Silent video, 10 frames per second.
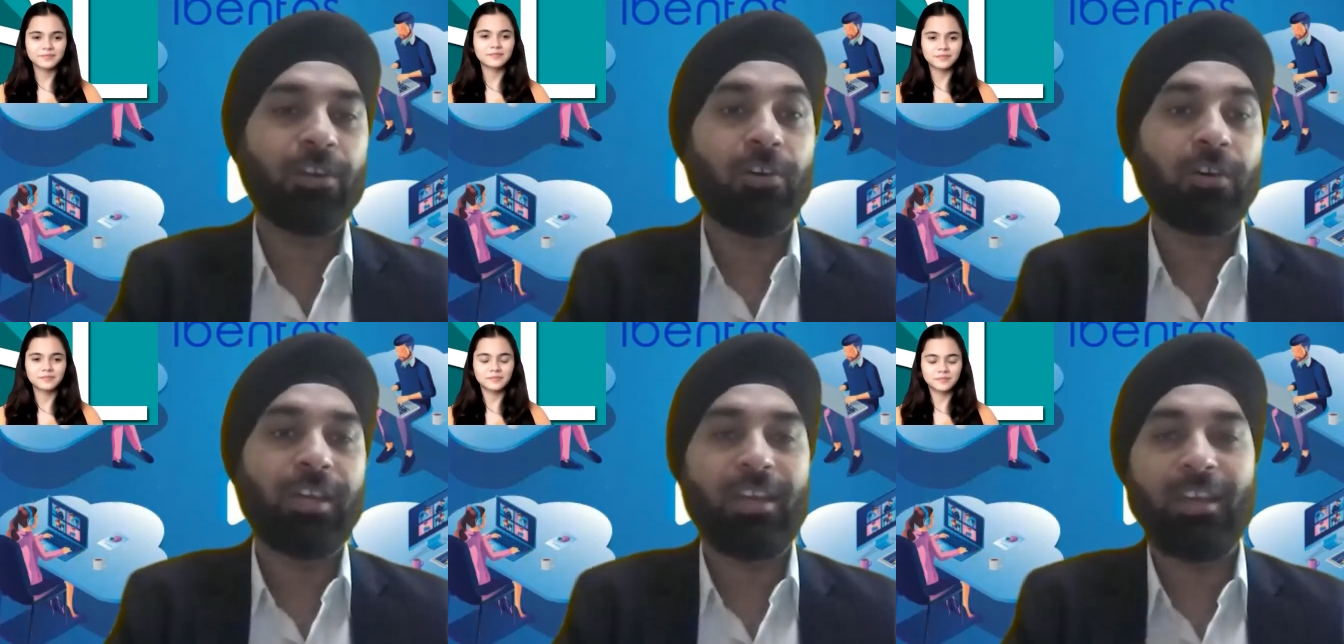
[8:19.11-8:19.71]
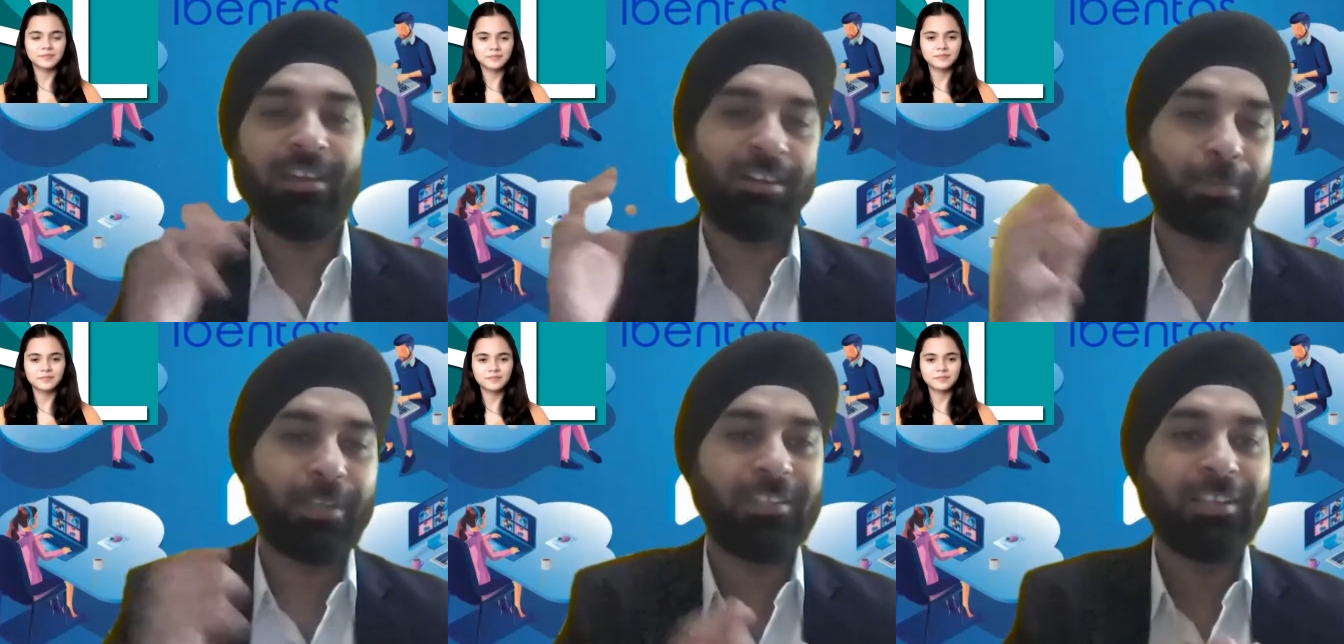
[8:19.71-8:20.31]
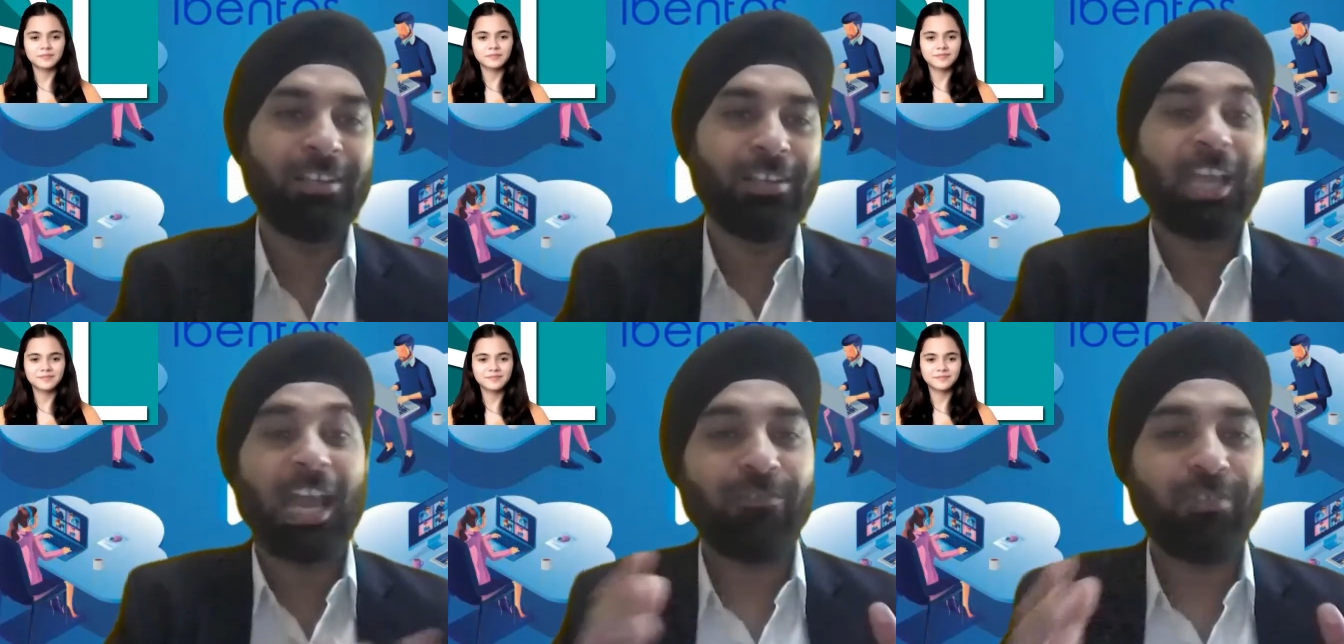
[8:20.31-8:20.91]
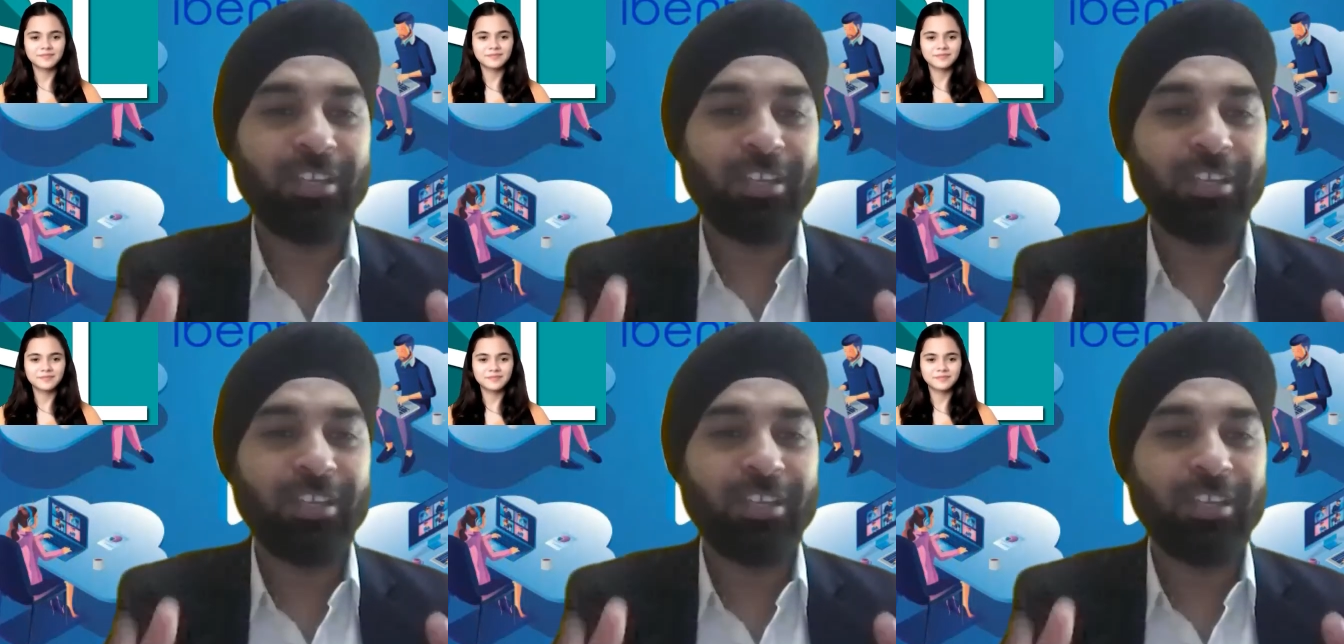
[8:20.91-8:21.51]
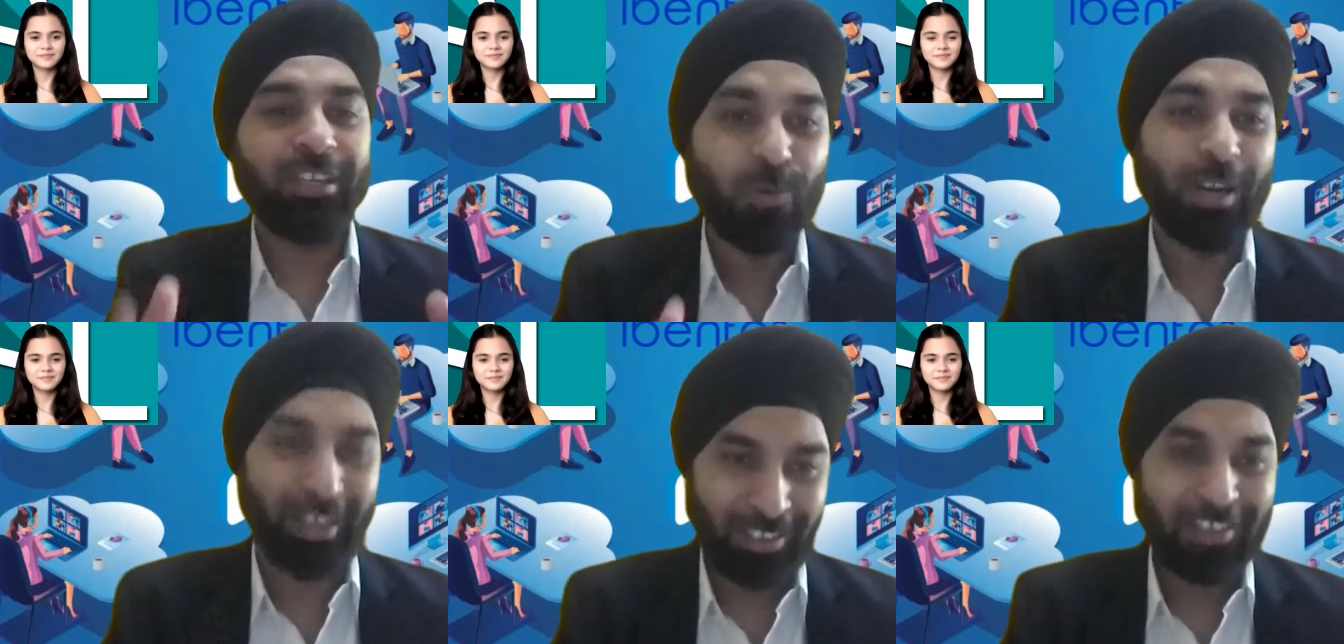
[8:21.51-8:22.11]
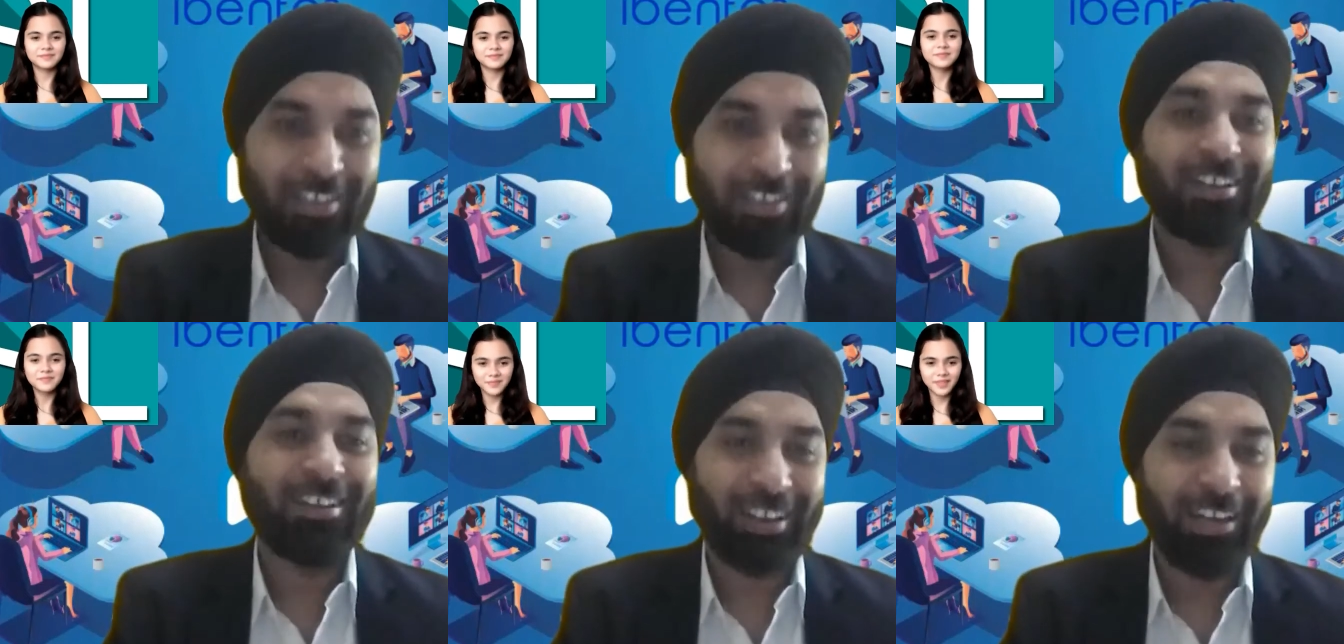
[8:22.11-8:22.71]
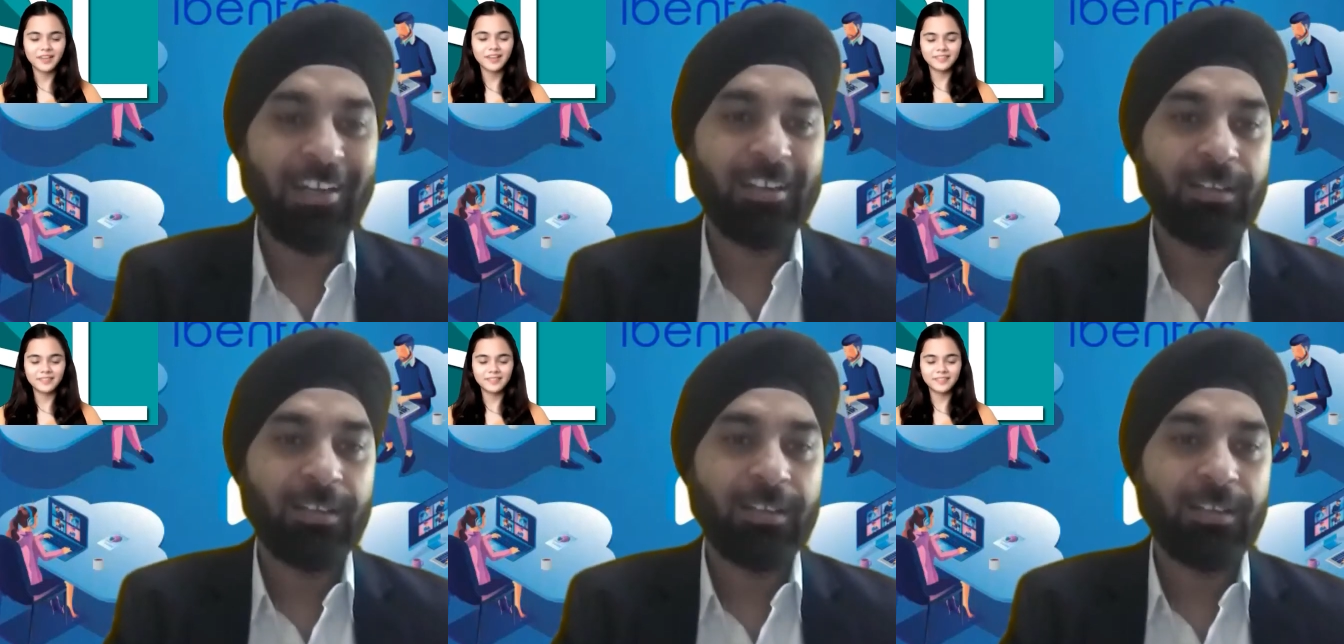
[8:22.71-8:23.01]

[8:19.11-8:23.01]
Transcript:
Speaker 1: okay hey harpreet can we now do it right yeah.